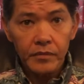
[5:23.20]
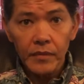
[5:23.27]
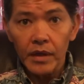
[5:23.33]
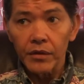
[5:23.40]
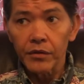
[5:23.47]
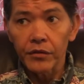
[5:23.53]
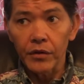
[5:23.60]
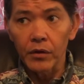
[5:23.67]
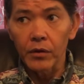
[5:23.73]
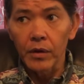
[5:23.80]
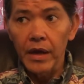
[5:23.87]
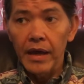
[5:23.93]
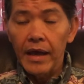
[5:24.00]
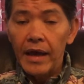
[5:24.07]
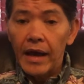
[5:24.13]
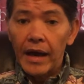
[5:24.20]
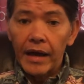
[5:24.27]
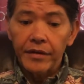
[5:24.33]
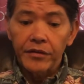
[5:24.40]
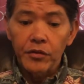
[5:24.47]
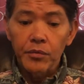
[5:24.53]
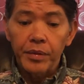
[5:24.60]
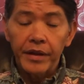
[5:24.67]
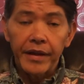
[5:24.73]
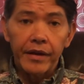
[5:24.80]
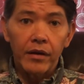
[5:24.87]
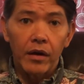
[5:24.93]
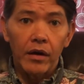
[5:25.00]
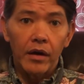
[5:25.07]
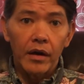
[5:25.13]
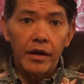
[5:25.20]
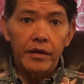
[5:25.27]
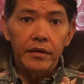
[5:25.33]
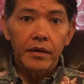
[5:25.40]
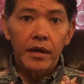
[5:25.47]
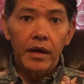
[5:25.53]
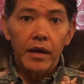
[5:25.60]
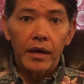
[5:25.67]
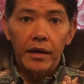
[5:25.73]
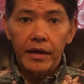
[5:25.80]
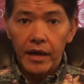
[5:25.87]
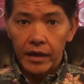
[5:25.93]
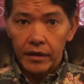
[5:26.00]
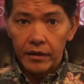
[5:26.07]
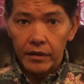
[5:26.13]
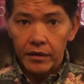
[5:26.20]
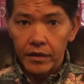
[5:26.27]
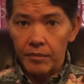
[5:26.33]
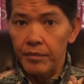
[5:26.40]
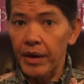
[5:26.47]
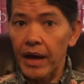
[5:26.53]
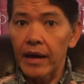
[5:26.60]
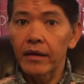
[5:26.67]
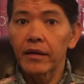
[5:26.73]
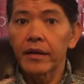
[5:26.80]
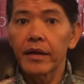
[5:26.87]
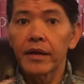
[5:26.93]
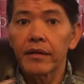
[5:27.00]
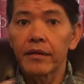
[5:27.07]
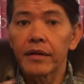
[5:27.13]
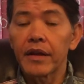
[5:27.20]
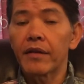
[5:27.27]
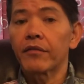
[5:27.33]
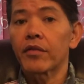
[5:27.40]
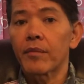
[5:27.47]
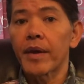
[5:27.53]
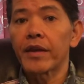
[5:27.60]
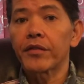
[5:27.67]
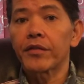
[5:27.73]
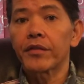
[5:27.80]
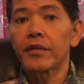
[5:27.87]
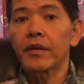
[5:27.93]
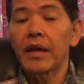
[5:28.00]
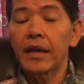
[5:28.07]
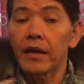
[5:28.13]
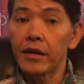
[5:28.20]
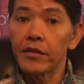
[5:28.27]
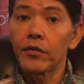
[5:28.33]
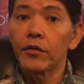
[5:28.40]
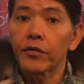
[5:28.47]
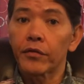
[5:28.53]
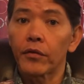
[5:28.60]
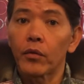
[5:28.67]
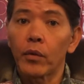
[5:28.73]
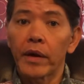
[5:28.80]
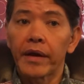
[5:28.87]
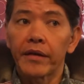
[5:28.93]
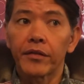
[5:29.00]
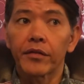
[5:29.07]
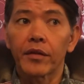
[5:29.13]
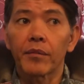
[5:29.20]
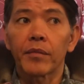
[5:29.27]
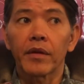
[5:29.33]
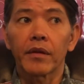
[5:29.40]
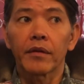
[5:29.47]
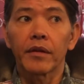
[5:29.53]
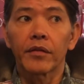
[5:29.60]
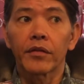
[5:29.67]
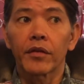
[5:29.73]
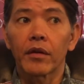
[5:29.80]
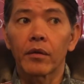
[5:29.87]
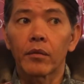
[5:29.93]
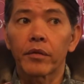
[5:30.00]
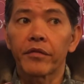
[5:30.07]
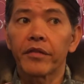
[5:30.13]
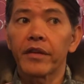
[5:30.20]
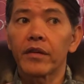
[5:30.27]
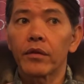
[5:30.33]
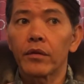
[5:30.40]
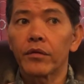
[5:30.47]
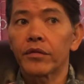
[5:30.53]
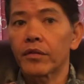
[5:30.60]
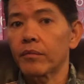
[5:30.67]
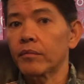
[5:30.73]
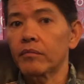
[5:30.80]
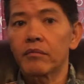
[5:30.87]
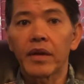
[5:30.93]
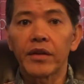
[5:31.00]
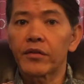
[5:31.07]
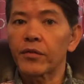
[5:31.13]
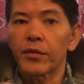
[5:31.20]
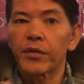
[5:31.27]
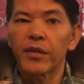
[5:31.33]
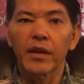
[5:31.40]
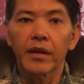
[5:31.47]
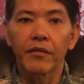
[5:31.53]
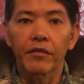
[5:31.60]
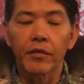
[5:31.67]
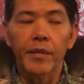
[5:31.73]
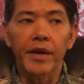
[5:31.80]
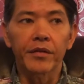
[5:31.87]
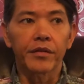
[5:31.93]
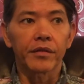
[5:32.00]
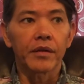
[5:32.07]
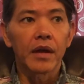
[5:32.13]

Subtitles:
So I do plan on compiling the information in a useful way, something that's going to reveal some interesting information.